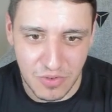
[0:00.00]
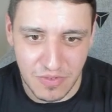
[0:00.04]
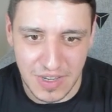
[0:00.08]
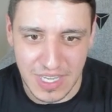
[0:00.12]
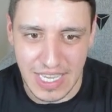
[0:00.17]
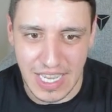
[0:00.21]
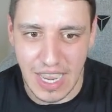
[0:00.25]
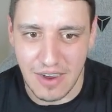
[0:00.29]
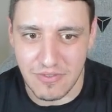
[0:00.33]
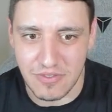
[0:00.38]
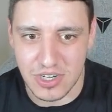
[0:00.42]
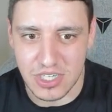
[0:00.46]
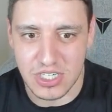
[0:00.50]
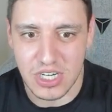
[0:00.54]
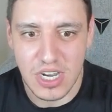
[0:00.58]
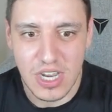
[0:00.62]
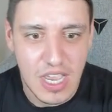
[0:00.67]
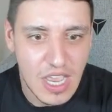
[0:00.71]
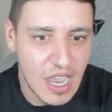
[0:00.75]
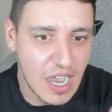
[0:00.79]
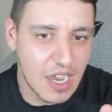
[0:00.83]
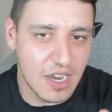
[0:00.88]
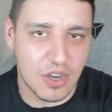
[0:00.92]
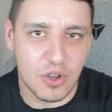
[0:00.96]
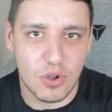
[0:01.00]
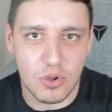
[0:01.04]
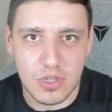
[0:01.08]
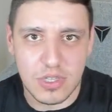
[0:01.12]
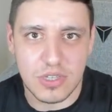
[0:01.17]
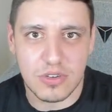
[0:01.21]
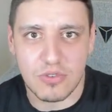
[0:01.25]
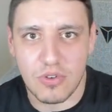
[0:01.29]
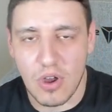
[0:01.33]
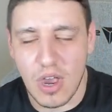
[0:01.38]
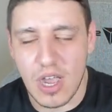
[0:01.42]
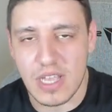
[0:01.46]
moving average. A
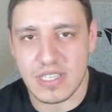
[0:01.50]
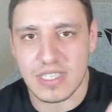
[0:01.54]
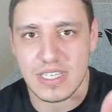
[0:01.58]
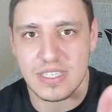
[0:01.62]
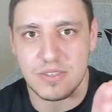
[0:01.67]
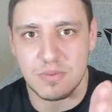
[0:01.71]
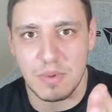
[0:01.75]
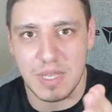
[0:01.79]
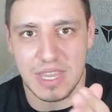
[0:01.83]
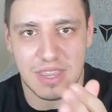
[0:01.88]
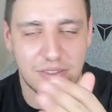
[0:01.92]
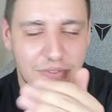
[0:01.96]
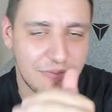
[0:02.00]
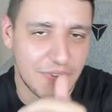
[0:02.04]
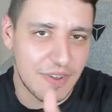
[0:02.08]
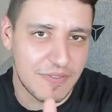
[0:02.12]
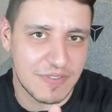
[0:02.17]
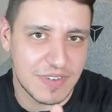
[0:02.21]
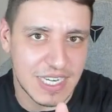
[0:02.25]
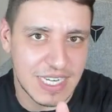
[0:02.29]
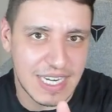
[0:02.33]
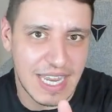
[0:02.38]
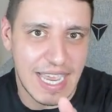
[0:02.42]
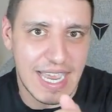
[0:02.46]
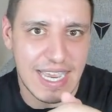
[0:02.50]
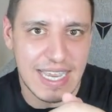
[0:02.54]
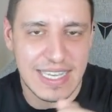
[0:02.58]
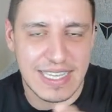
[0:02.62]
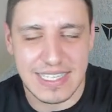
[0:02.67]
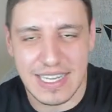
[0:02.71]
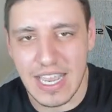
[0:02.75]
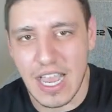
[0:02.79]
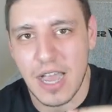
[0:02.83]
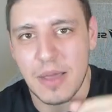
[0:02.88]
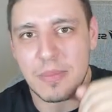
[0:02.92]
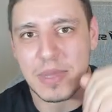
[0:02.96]
golden cross is when the 50-day
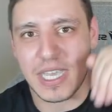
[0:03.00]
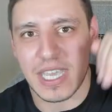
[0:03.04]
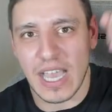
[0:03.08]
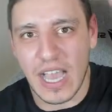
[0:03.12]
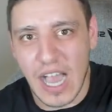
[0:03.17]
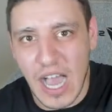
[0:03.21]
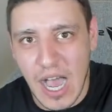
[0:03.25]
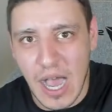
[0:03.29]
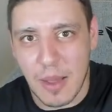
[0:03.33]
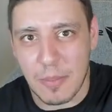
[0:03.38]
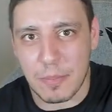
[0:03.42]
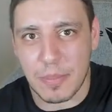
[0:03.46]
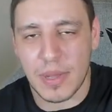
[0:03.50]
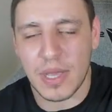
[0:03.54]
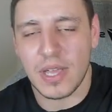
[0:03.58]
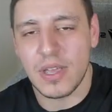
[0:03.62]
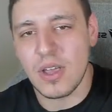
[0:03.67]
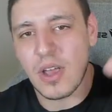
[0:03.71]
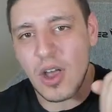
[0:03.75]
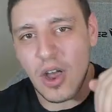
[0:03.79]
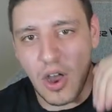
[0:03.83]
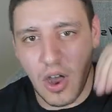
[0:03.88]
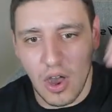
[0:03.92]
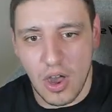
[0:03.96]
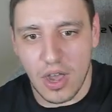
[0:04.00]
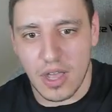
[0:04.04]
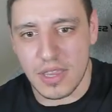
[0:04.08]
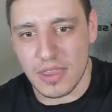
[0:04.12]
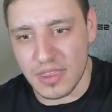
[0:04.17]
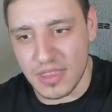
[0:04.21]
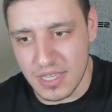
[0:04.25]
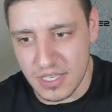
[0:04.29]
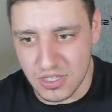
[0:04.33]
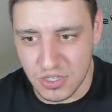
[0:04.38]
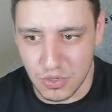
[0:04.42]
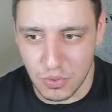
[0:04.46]
is coming up
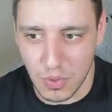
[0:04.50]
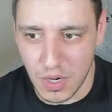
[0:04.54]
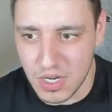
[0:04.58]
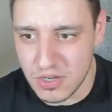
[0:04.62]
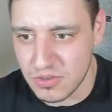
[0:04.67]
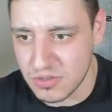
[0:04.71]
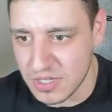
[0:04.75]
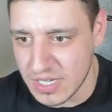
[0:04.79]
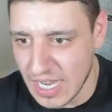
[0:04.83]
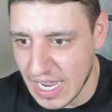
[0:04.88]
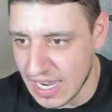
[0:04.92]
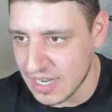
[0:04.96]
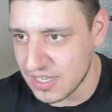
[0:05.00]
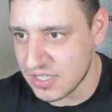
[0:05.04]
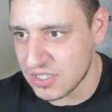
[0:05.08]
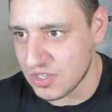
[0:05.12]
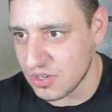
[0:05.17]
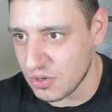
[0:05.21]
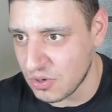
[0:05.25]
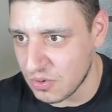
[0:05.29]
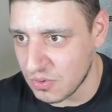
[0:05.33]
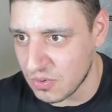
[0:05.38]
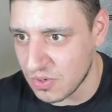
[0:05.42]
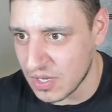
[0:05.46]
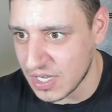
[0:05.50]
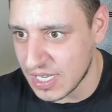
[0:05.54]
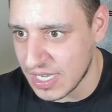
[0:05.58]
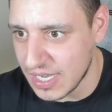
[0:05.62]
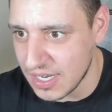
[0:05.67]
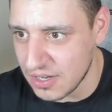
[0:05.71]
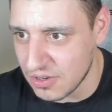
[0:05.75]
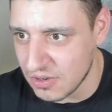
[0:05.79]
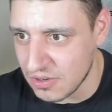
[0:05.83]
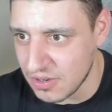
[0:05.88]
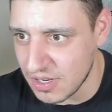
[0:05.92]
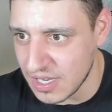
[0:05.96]
on the 200-day. So
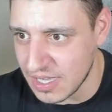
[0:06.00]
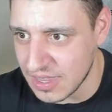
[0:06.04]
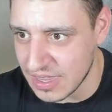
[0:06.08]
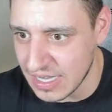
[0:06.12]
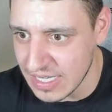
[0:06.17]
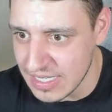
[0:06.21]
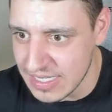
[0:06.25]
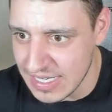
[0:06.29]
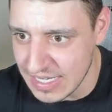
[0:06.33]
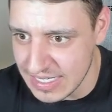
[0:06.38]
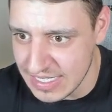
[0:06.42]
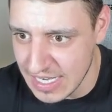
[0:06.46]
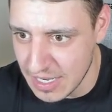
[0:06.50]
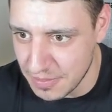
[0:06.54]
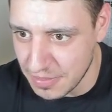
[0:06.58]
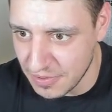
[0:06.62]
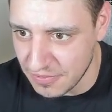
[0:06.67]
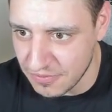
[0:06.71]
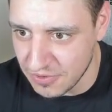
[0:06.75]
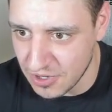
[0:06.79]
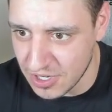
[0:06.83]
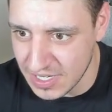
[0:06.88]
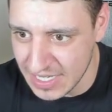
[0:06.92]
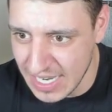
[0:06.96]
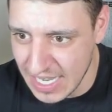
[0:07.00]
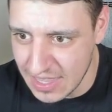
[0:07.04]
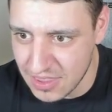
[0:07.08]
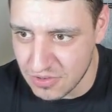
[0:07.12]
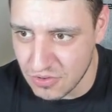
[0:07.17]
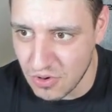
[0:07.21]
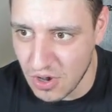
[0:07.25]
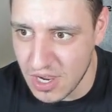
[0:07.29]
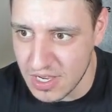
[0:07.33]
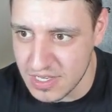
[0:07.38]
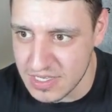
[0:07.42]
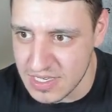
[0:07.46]
here in this example for a
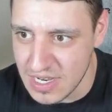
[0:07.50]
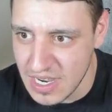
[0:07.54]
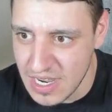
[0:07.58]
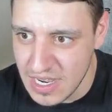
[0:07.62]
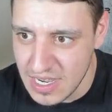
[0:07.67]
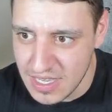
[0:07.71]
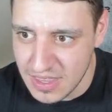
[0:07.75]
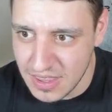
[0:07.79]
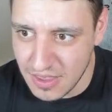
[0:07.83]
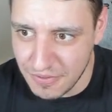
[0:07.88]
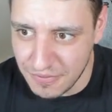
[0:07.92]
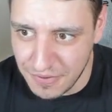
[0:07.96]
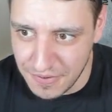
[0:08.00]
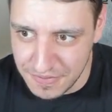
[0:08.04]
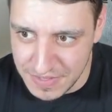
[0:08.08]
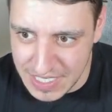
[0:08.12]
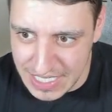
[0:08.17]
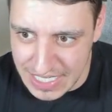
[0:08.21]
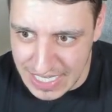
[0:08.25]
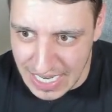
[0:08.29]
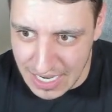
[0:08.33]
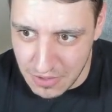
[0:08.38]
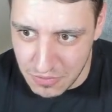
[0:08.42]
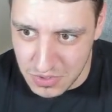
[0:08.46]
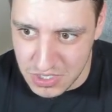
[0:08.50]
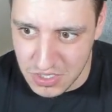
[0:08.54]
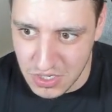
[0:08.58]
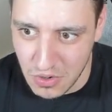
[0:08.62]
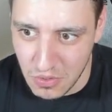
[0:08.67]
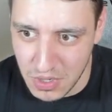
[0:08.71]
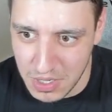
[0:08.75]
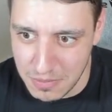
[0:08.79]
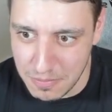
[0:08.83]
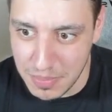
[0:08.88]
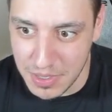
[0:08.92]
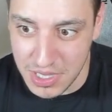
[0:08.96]
death cross, the 50-day was
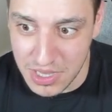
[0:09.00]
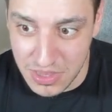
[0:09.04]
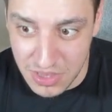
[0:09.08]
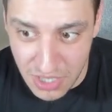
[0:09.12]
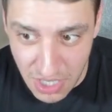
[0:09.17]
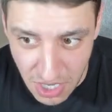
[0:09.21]
going